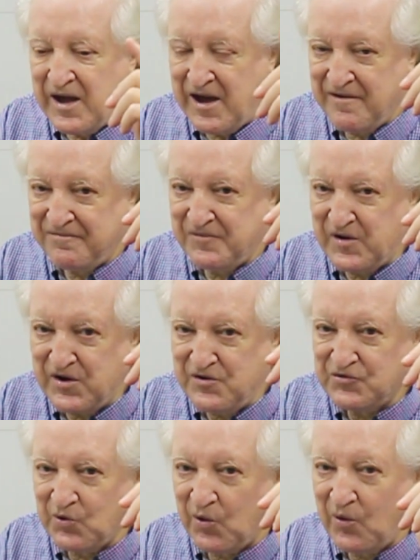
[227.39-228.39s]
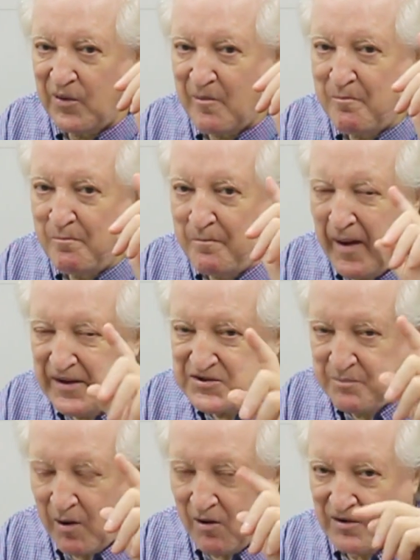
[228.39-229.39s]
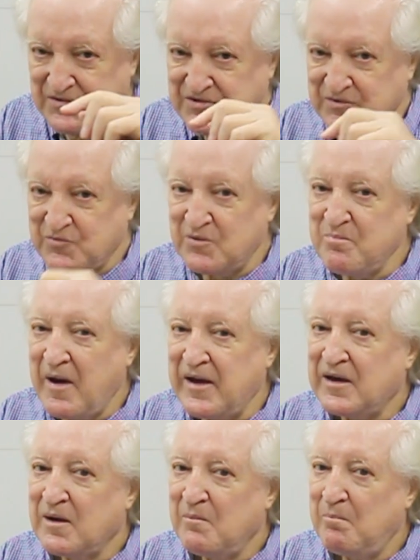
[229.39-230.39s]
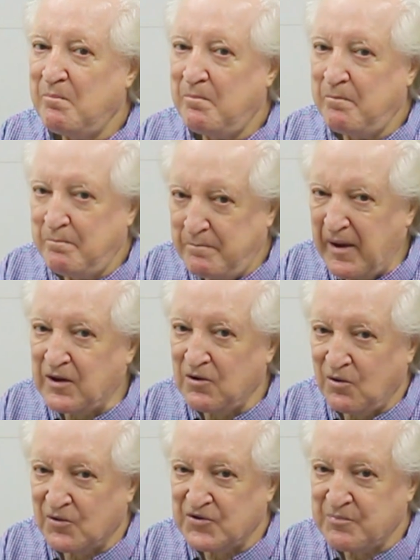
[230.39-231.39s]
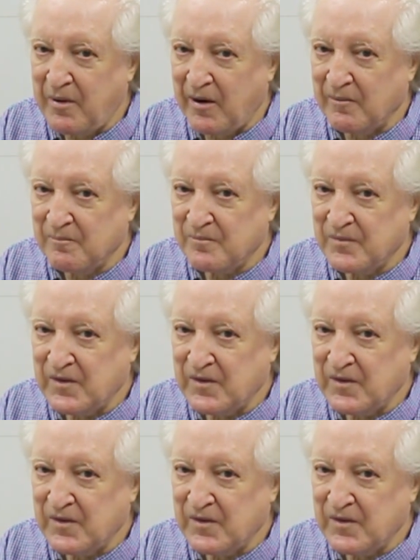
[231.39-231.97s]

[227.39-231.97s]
If we used all the best parts, it would make bigger horsepower,